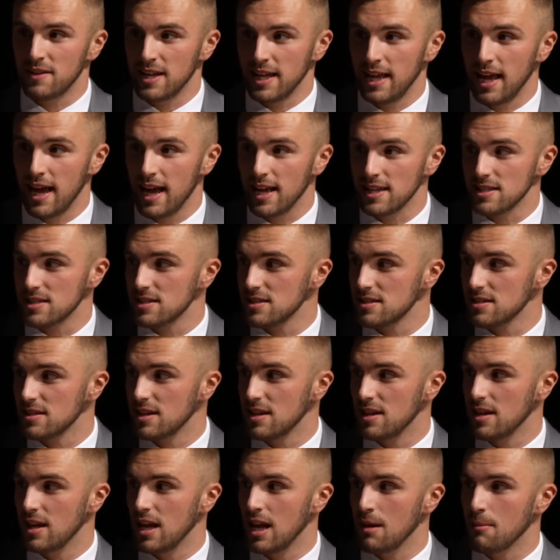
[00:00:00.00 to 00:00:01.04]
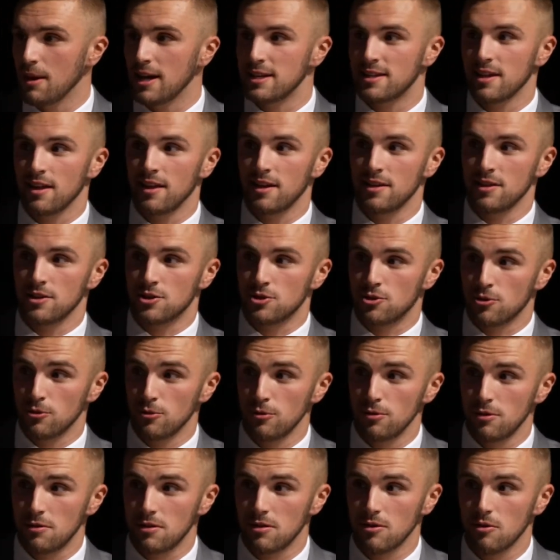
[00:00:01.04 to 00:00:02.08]
to guess am I telling the
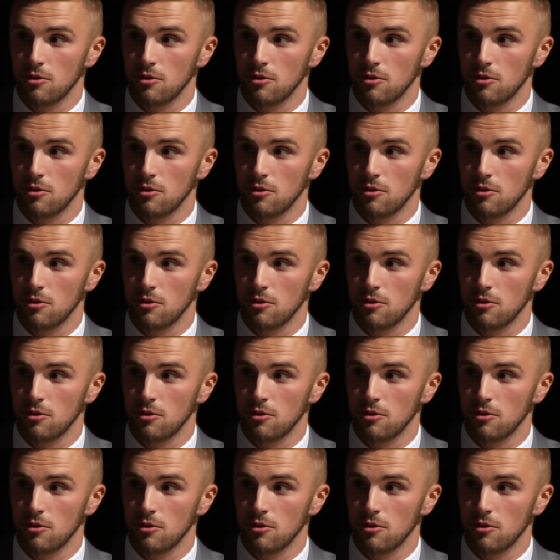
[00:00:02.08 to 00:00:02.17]
truth